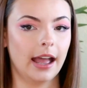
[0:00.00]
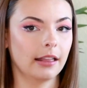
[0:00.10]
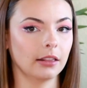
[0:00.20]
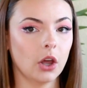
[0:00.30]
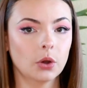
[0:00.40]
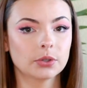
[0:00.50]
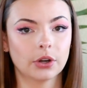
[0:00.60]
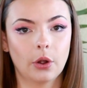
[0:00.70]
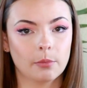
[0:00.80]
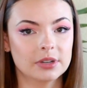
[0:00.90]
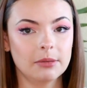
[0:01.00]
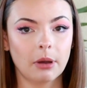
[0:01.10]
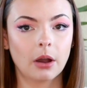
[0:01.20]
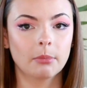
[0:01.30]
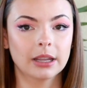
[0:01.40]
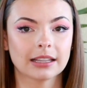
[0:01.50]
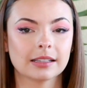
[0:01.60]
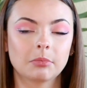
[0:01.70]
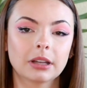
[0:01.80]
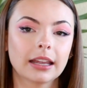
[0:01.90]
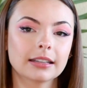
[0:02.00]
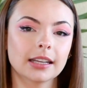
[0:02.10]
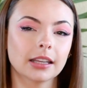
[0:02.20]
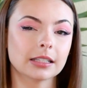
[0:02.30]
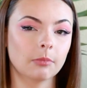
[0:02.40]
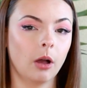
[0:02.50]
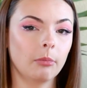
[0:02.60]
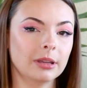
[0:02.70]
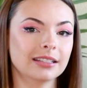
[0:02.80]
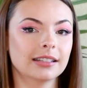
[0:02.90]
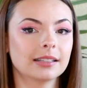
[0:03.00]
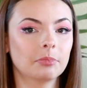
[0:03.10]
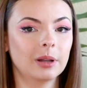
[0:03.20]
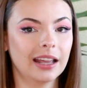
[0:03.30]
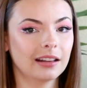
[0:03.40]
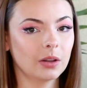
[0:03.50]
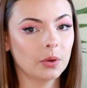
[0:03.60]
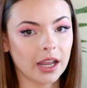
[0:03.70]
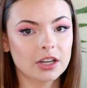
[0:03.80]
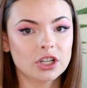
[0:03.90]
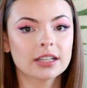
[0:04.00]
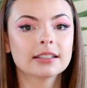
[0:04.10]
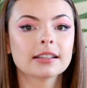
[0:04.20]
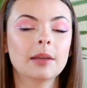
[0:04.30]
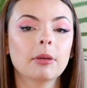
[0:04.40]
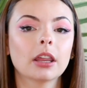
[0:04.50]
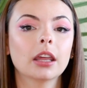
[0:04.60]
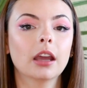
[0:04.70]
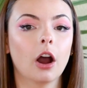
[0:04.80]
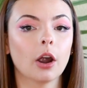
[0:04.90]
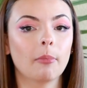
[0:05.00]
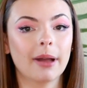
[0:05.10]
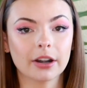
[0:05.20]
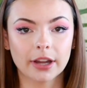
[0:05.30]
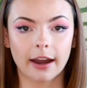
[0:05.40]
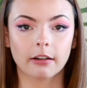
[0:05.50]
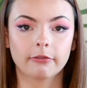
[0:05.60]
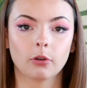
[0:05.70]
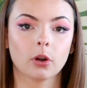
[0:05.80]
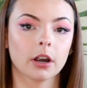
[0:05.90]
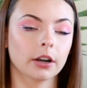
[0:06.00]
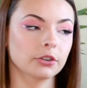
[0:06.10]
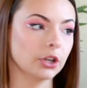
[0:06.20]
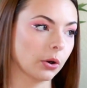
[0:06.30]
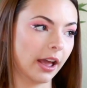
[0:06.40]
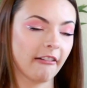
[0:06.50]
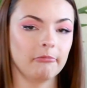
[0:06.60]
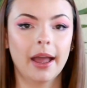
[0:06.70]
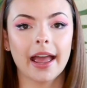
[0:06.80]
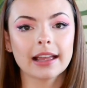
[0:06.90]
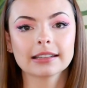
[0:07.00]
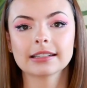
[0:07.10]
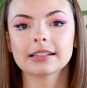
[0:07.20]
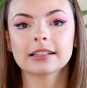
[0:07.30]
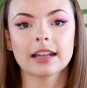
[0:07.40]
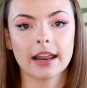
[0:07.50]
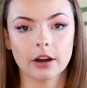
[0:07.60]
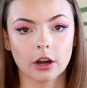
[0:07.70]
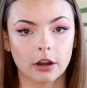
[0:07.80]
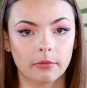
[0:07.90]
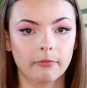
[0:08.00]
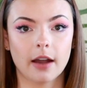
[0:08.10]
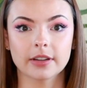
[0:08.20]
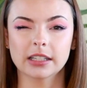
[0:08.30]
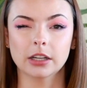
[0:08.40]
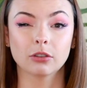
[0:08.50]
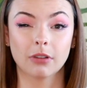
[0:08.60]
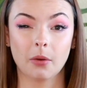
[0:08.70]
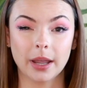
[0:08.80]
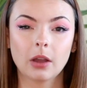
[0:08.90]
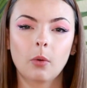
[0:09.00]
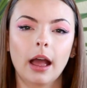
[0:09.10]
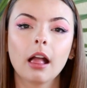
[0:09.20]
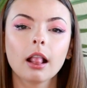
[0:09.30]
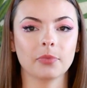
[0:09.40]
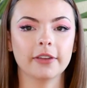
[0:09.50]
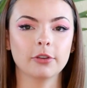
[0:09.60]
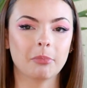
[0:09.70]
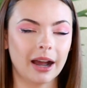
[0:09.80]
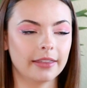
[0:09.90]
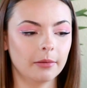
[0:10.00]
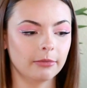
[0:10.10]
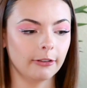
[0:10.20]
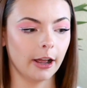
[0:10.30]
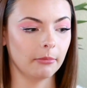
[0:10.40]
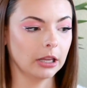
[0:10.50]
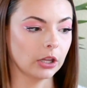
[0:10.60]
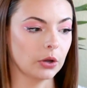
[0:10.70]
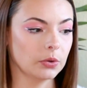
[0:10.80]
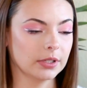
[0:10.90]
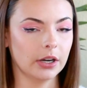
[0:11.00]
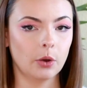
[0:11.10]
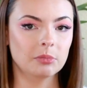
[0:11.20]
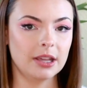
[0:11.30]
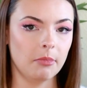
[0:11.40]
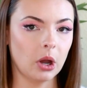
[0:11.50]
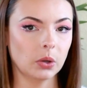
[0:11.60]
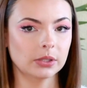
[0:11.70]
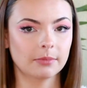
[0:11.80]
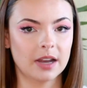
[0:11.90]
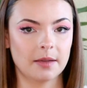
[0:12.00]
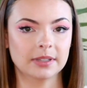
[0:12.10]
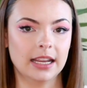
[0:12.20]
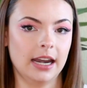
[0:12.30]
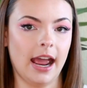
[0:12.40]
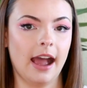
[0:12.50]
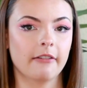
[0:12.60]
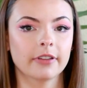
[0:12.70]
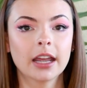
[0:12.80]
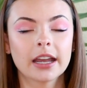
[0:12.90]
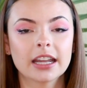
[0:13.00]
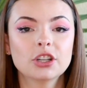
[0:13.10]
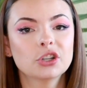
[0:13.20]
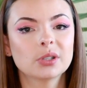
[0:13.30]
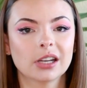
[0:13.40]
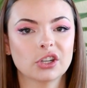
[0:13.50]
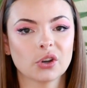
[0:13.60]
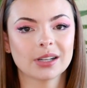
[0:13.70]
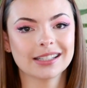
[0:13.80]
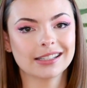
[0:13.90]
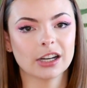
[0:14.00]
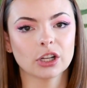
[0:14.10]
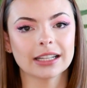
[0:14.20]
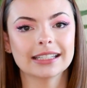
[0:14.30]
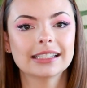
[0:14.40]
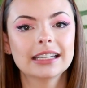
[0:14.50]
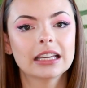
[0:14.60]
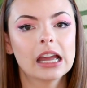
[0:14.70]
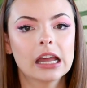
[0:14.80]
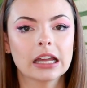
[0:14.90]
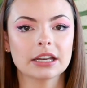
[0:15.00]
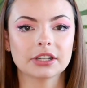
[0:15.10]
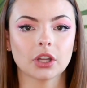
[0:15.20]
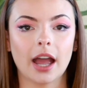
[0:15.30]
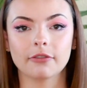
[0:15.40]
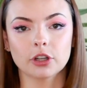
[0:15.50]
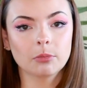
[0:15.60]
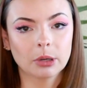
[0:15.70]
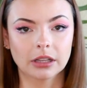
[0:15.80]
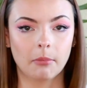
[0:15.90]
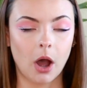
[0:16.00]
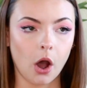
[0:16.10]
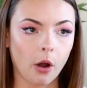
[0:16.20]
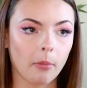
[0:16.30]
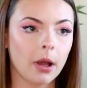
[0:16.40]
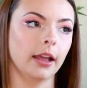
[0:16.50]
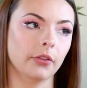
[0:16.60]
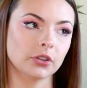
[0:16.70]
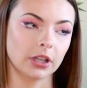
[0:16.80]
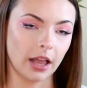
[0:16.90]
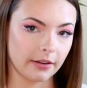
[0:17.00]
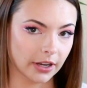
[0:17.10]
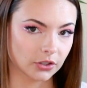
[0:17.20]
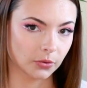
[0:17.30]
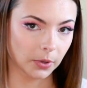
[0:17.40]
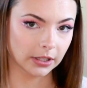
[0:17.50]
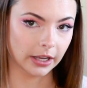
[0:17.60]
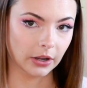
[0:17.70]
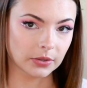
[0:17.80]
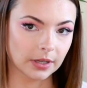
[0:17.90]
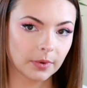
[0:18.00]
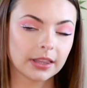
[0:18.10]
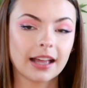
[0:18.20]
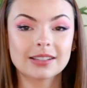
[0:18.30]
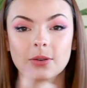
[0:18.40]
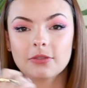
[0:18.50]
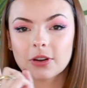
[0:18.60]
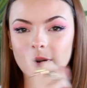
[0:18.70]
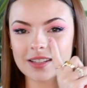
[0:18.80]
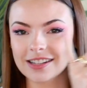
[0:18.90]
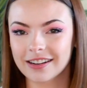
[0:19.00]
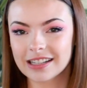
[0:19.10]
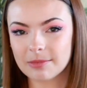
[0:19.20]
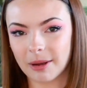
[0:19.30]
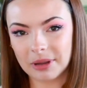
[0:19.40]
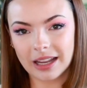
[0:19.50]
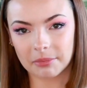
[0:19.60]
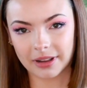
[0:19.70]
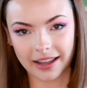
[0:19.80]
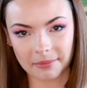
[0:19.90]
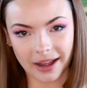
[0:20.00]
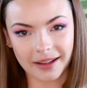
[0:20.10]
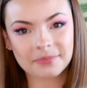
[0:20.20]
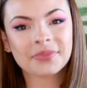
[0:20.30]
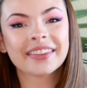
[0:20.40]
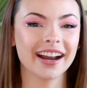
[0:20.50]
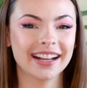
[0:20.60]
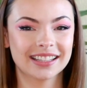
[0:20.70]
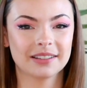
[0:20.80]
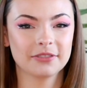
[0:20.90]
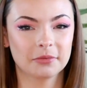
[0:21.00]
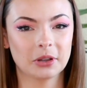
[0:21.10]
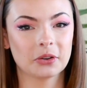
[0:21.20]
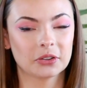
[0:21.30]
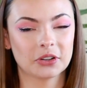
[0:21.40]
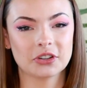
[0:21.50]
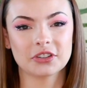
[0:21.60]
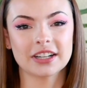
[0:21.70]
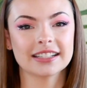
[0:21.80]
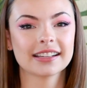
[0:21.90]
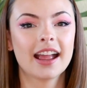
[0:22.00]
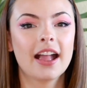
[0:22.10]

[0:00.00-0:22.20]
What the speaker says: at Lowe's or Home Depot because the plants at the small business plant locations typically are better cared for, don't have pests, and are obviously growing well. If you buy them from Lowe's and Home Depot, sometimes they can have issues that you don't necessarily see until after you bring them home, and there's a lot of extra work that goes in with that. So if you're serious about being a plant mom, try to get them from local nurseries.